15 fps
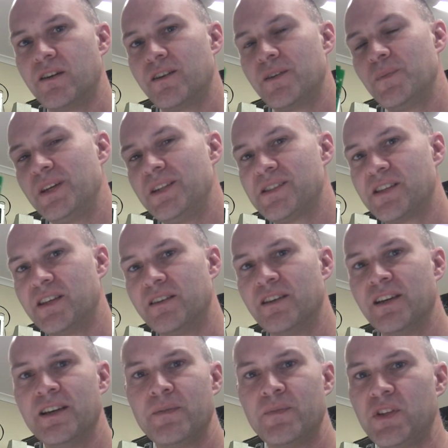It means that
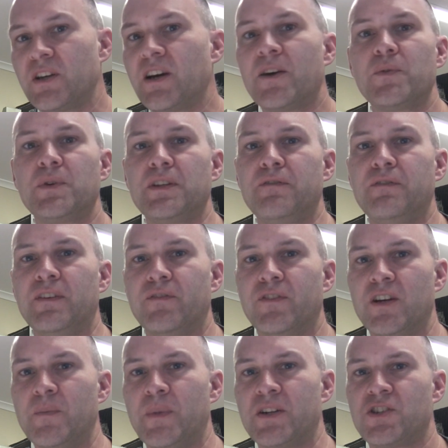you can't really fit
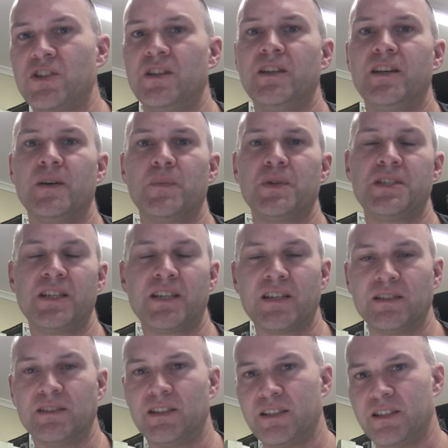very much in there,
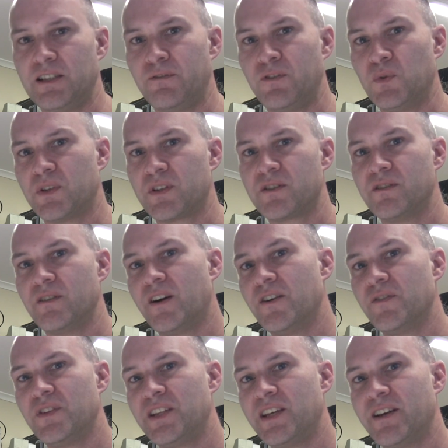particularly if you want to do
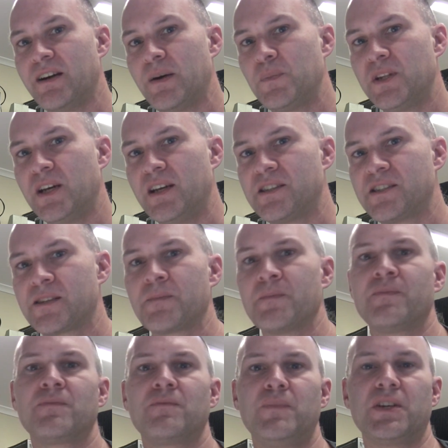over-the-air updates,
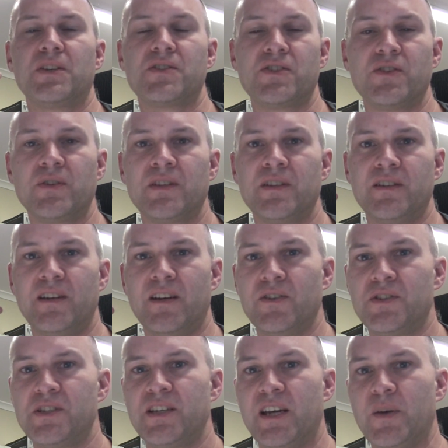because during the
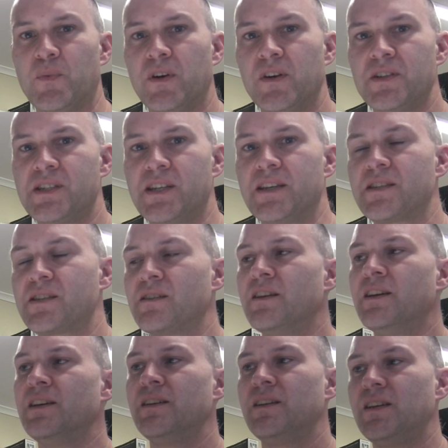OTA process
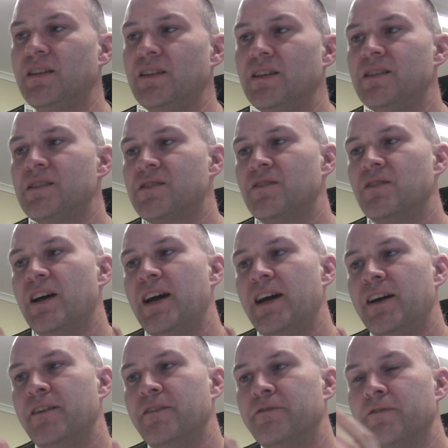it needs to
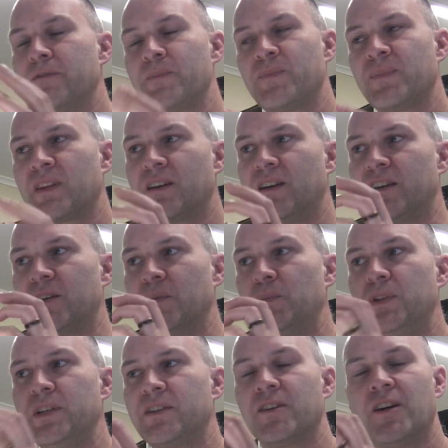have a
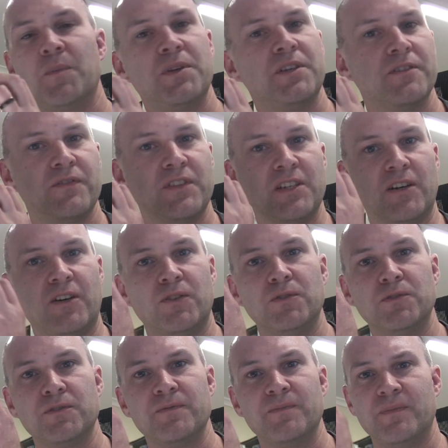complete copy of the
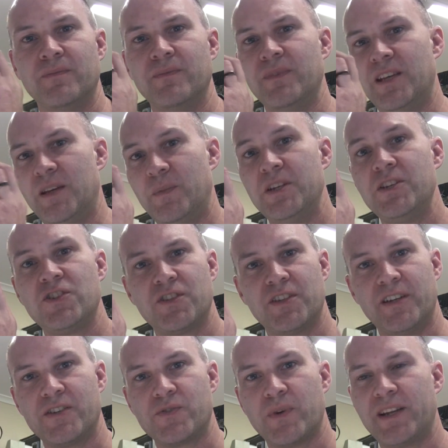old image
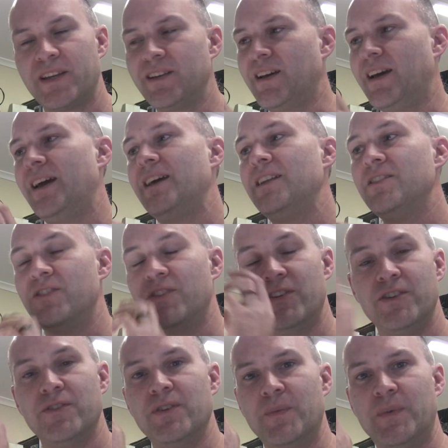that is running and the
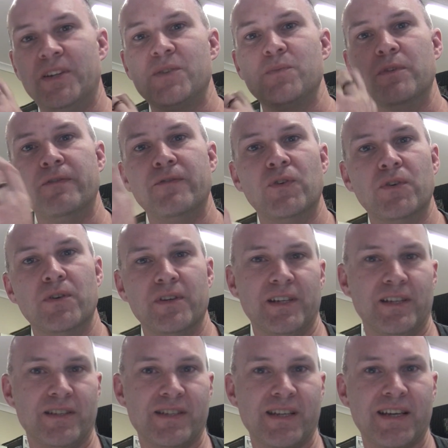new image before
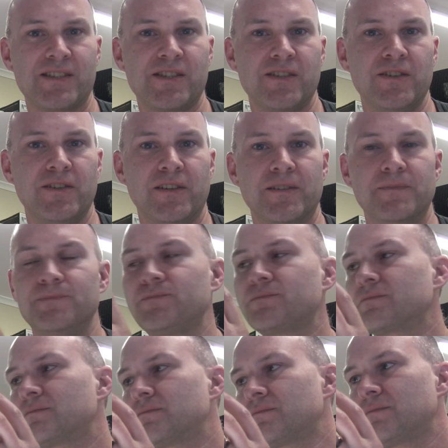it is executed,
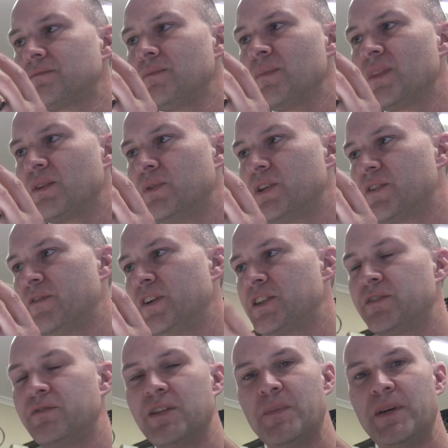which
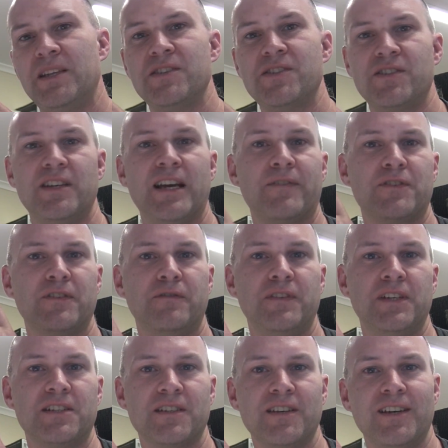effectively means you have to
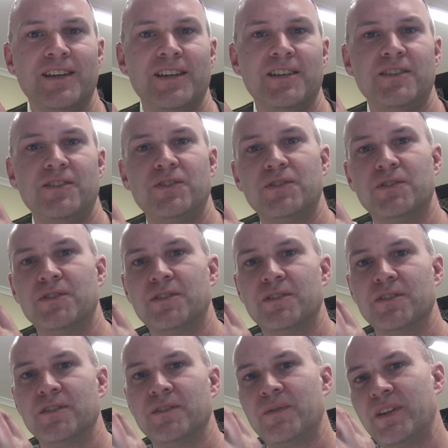fit
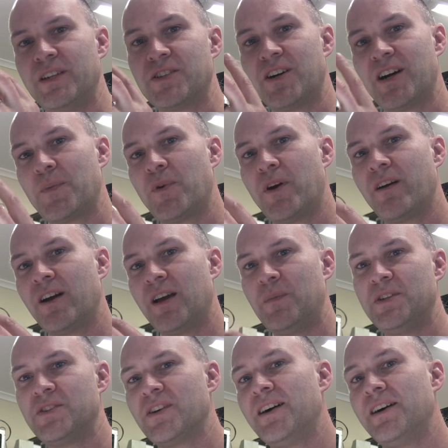your entire program
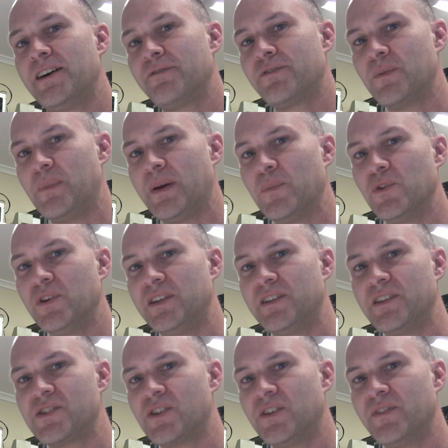into half the memory
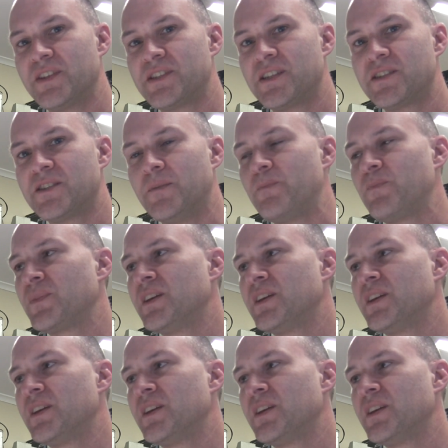that's on the system.